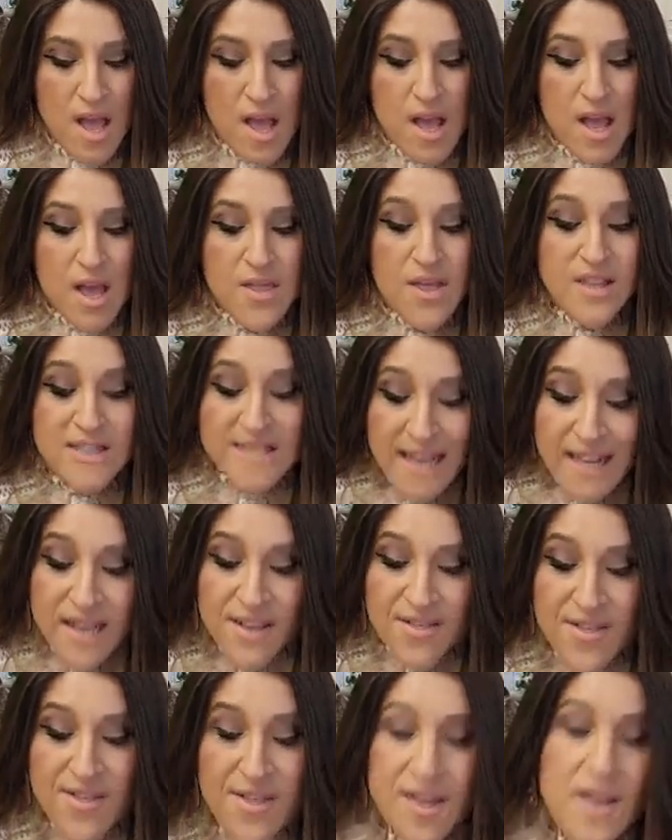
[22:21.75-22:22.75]
The
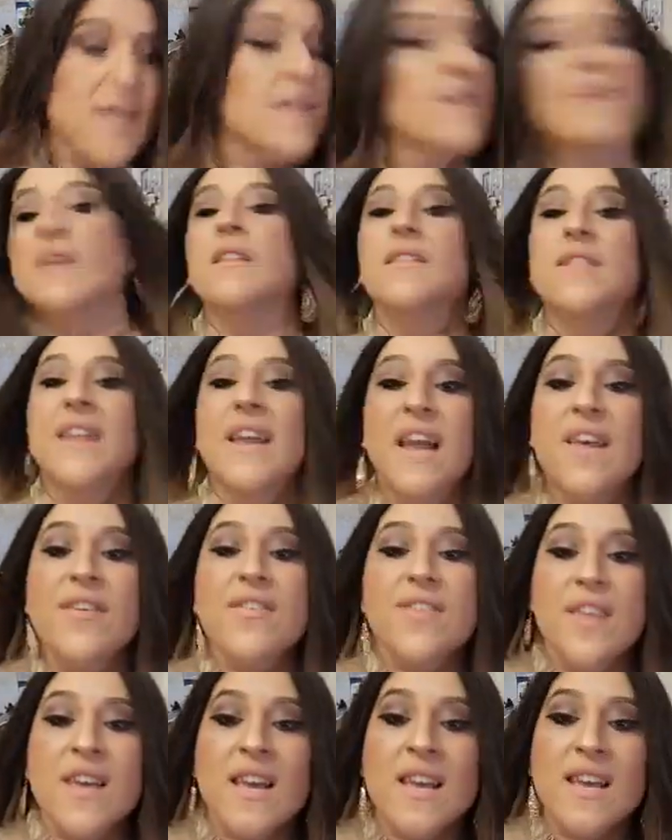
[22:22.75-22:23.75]
second thing that I
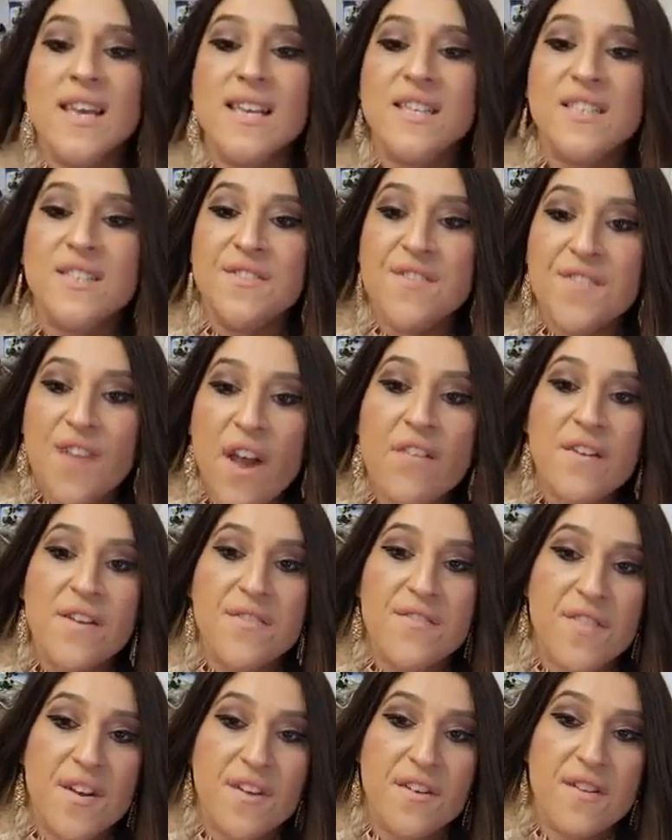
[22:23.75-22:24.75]
think is very,
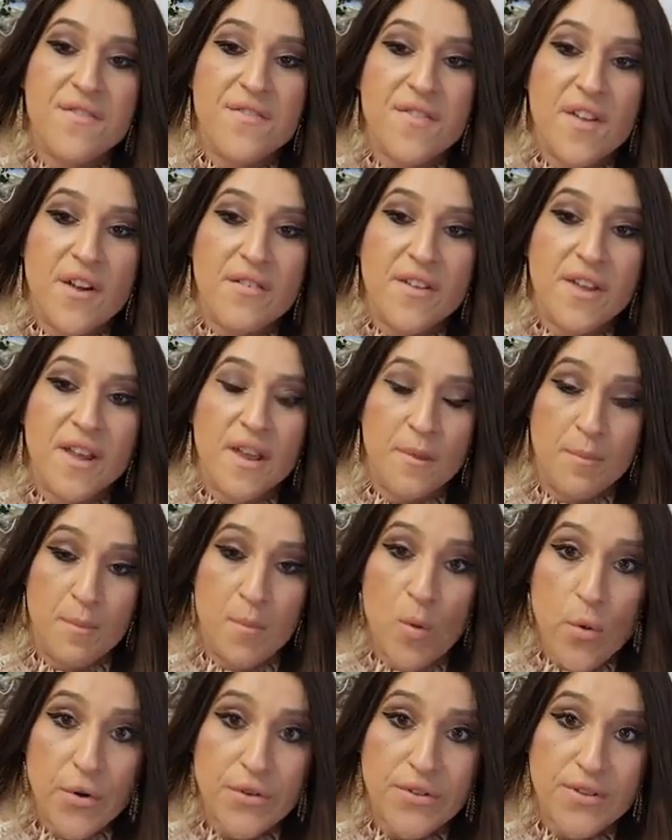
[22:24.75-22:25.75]
very, very
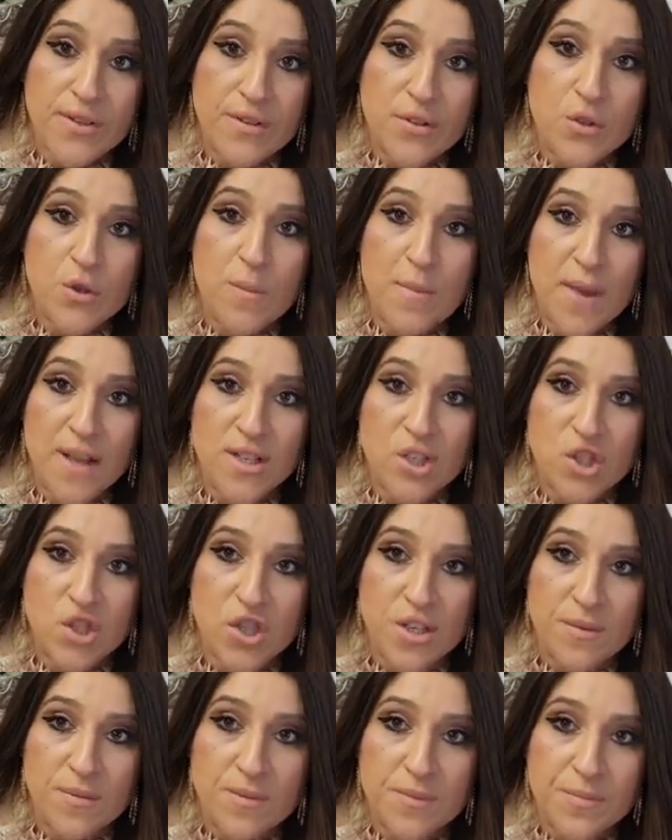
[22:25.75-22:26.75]
important to mention